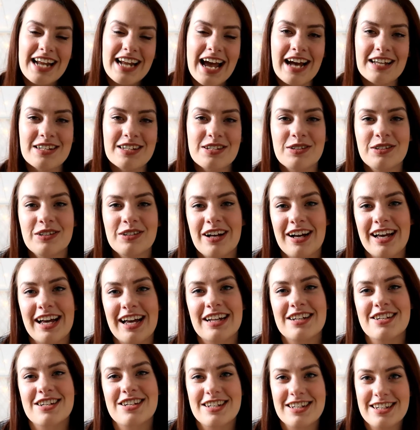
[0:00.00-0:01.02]
adult, I
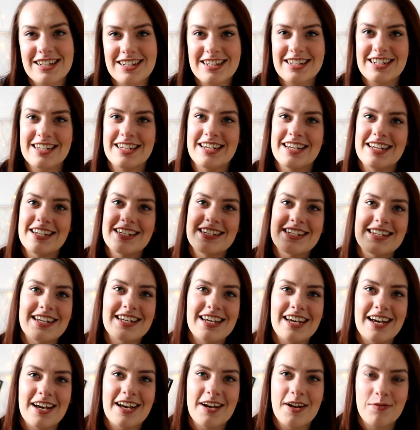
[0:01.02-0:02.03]
actually did
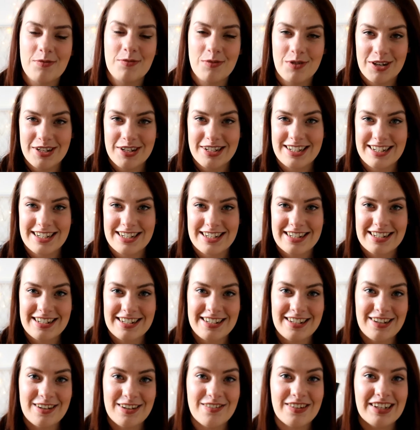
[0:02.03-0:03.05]
uh, my
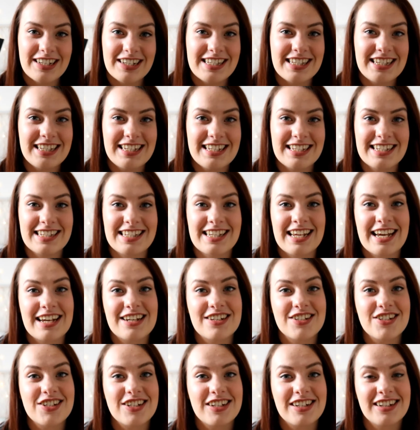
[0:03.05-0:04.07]
university
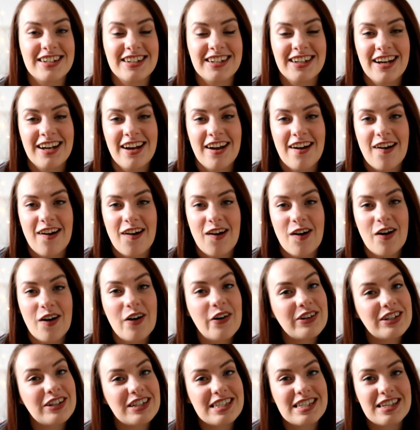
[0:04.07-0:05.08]
dissertation
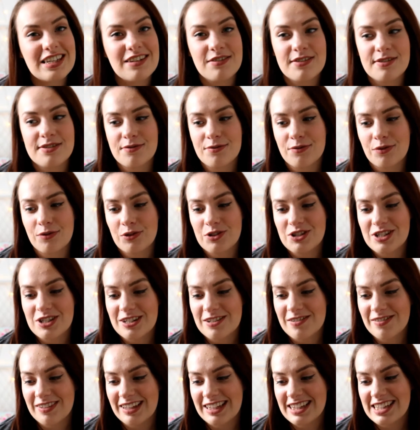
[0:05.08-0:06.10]
on a series of unfortunate
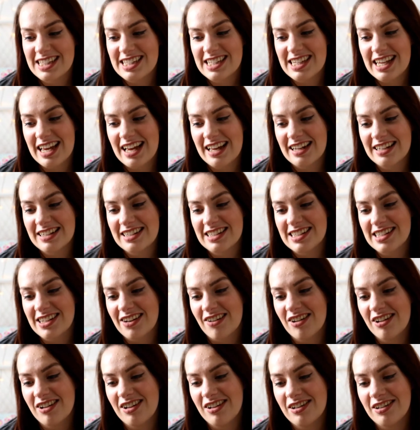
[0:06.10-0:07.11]
events, and
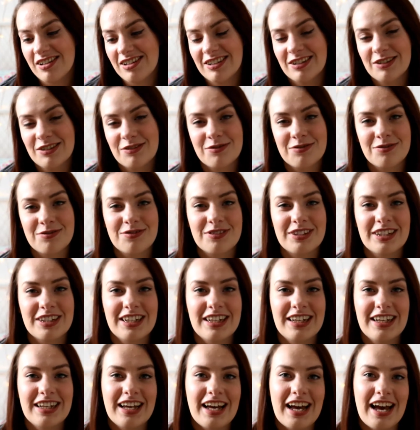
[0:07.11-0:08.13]
I love
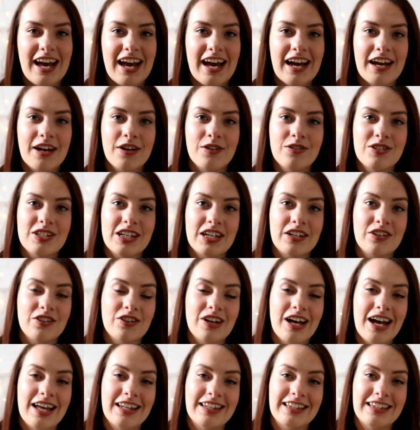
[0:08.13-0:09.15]
how Daniel
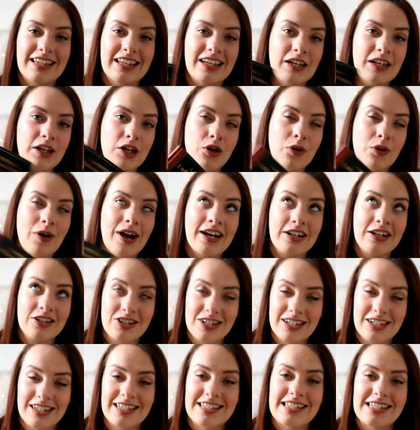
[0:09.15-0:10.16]
Handler, who
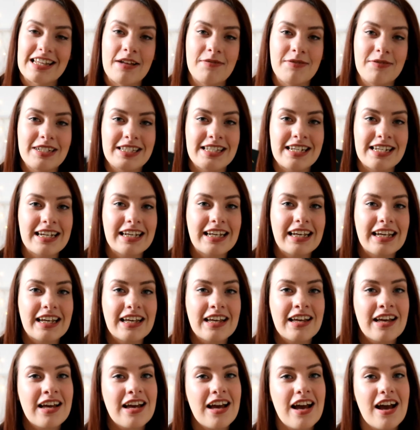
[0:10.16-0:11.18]
actually is Lemony Snicket,
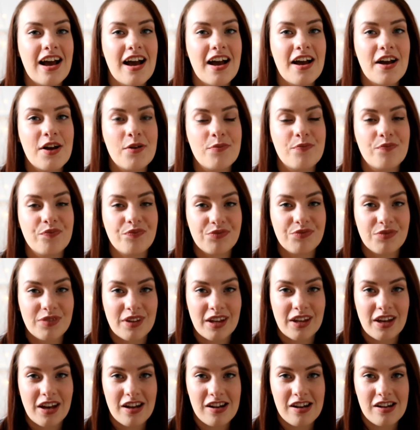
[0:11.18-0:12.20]
um,
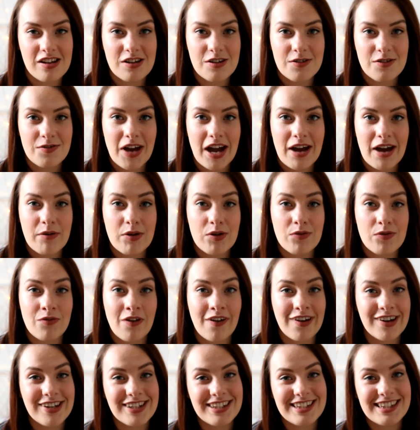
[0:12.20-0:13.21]
I love how he
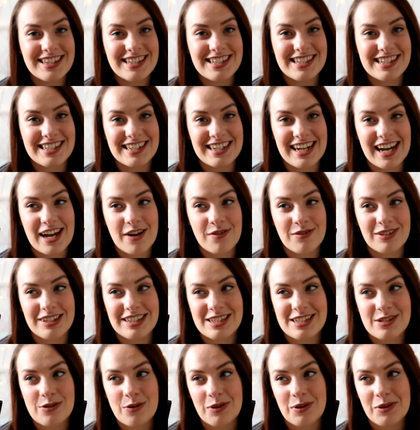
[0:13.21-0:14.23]
writes and how
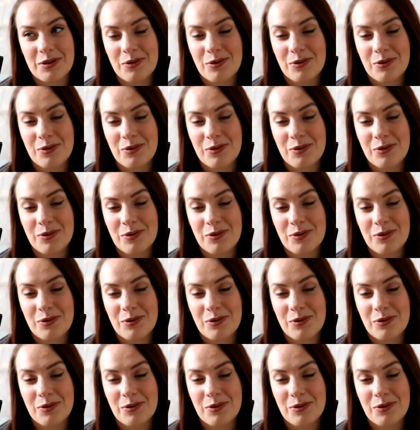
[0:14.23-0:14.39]
it's quite